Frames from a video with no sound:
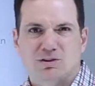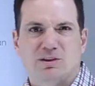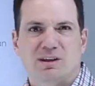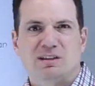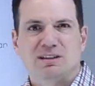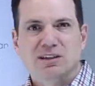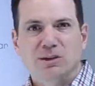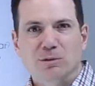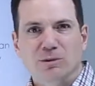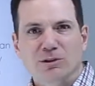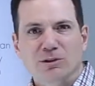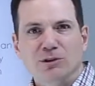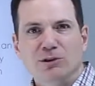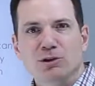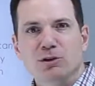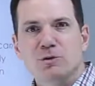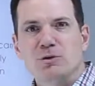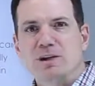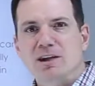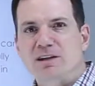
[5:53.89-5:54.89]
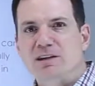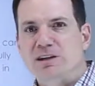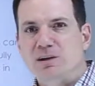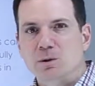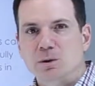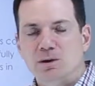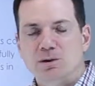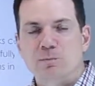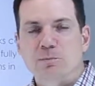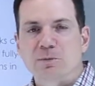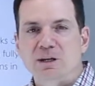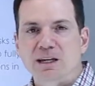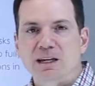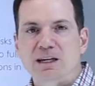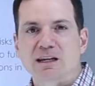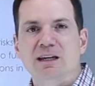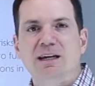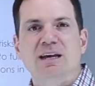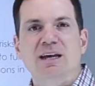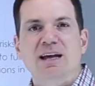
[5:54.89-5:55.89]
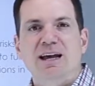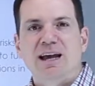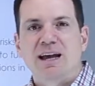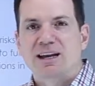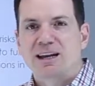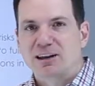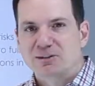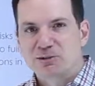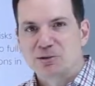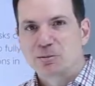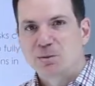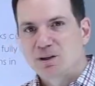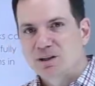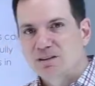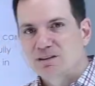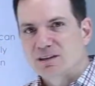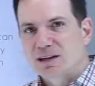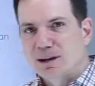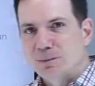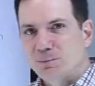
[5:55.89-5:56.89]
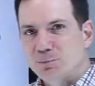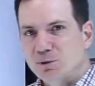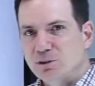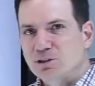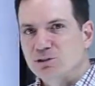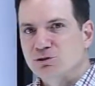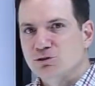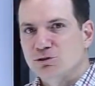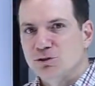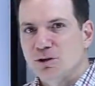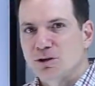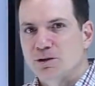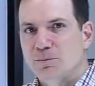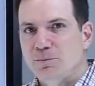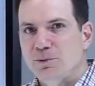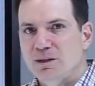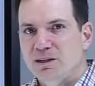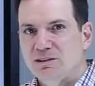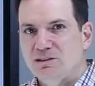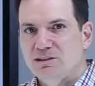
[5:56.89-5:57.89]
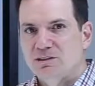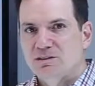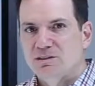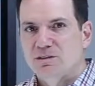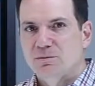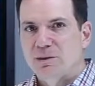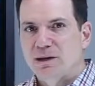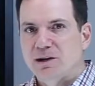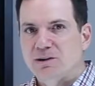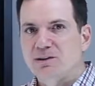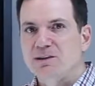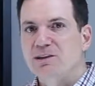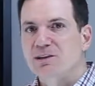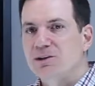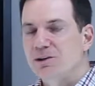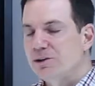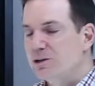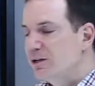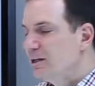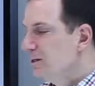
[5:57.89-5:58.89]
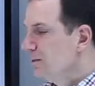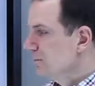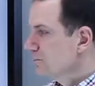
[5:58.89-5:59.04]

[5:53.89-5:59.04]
They deal with you, they deal with me, and everybody's got pretty strong opinions about here.